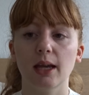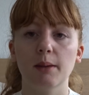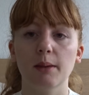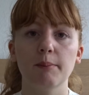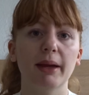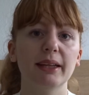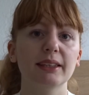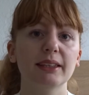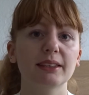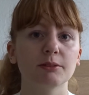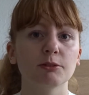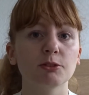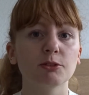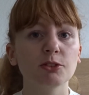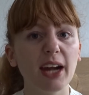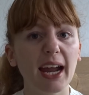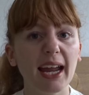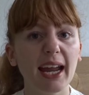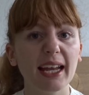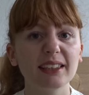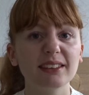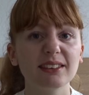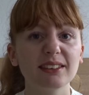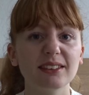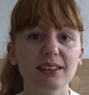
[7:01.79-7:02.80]
I met some
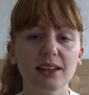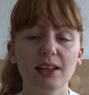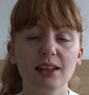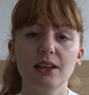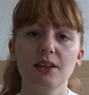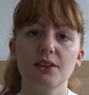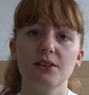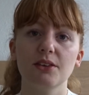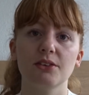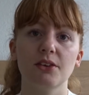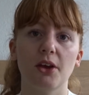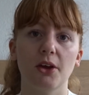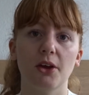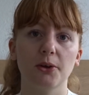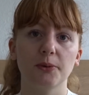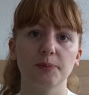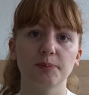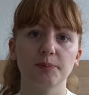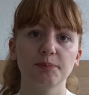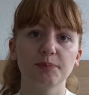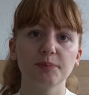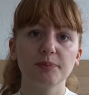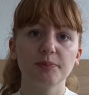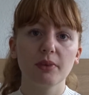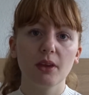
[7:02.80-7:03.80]
friends, so
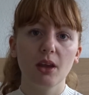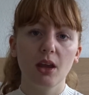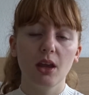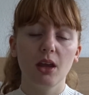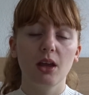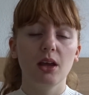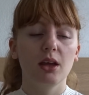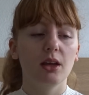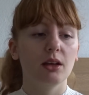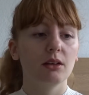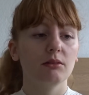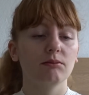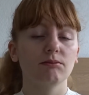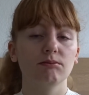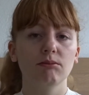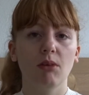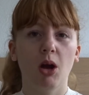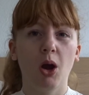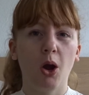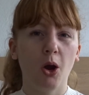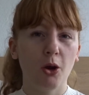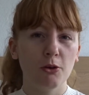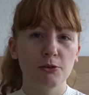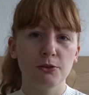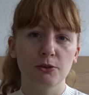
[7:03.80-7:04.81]

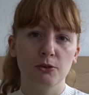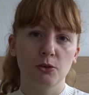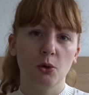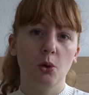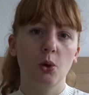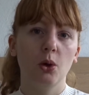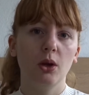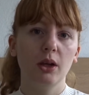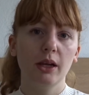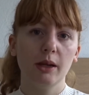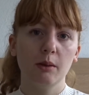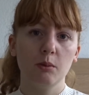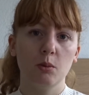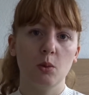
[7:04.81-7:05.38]
overall it